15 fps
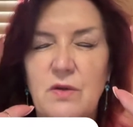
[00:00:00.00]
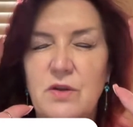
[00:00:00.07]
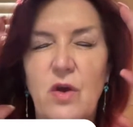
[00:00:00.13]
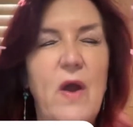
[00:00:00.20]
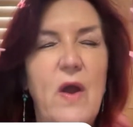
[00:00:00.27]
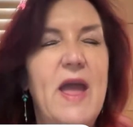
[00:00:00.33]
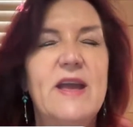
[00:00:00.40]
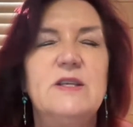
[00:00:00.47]

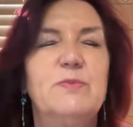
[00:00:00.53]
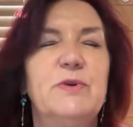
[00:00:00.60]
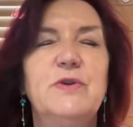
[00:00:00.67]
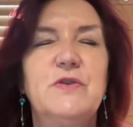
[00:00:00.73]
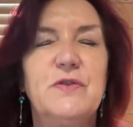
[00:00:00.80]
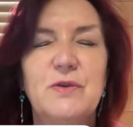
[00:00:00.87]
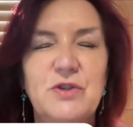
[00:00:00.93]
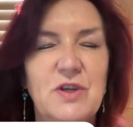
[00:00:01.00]
her hair is
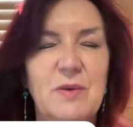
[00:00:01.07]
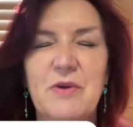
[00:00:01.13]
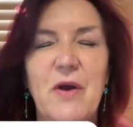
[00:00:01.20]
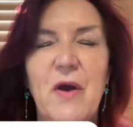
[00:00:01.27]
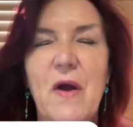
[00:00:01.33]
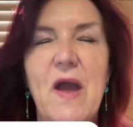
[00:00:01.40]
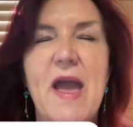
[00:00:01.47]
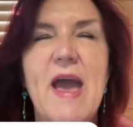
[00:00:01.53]
beautiful. Show me her
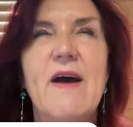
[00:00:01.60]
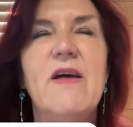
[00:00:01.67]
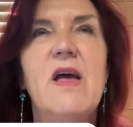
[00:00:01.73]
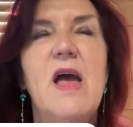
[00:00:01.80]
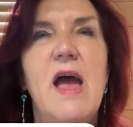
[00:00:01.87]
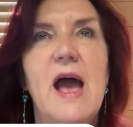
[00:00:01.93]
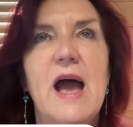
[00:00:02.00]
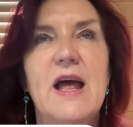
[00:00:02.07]
hair,
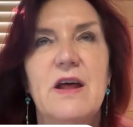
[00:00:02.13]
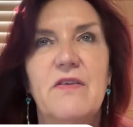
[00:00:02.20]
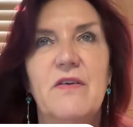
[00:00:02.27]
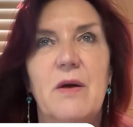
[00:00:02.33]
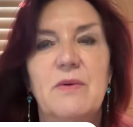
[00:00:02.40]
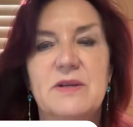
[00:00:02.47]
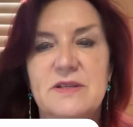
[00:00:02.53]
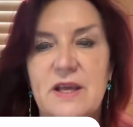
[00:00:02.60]
and I
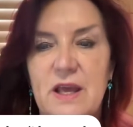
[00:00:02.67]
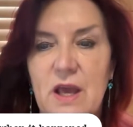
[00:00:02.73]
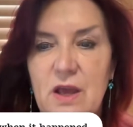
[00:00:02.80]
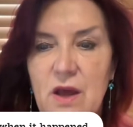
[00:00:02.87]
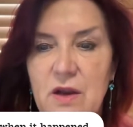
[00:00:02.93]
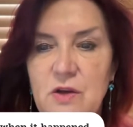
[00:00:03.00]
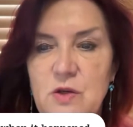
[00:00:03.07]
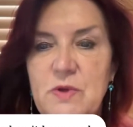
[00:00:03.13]
want to say here,
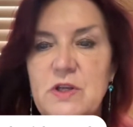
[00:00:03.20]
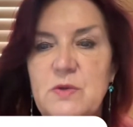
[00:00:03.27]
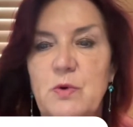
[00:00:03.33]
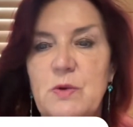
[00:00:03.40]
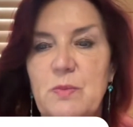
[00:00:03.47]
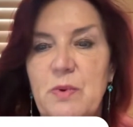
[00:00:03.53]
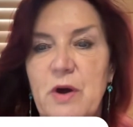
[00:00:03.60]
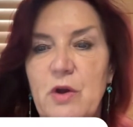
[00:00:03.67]
I know she's been
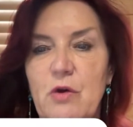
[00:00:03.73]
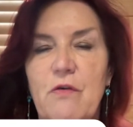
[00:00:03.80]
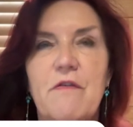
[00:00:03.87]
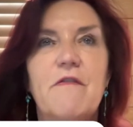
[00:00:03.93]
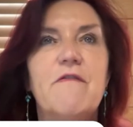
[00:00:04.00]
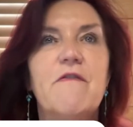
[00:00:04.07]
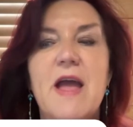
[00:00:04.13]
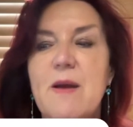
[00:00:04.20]
supported by your
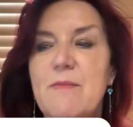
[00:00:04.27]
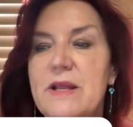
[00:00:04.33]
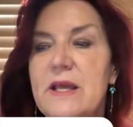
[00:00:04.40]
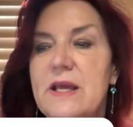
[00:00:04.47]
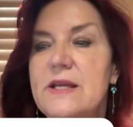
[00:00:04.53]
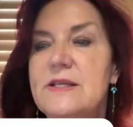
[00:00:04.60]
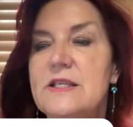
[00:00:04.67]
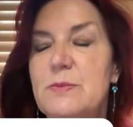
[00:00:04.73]
family
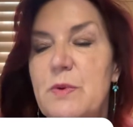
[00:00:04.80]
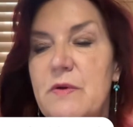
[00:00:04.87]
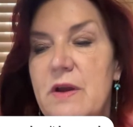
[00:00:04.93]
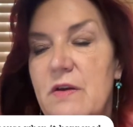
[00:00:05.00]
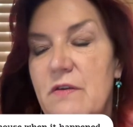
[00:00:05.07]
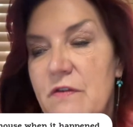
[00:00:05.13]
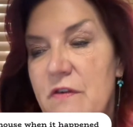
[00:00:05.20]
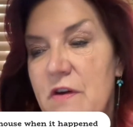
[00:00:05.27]
in
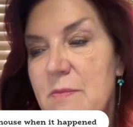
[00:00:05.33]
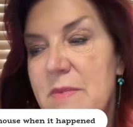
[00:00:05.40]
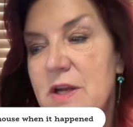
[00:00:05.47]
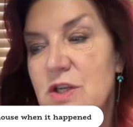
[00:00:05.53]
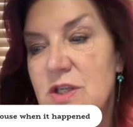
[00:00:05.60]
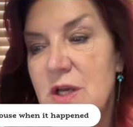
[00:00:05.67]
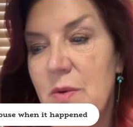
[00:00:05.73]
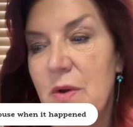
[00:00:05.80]
spirit, very
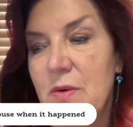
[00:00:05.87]
much so.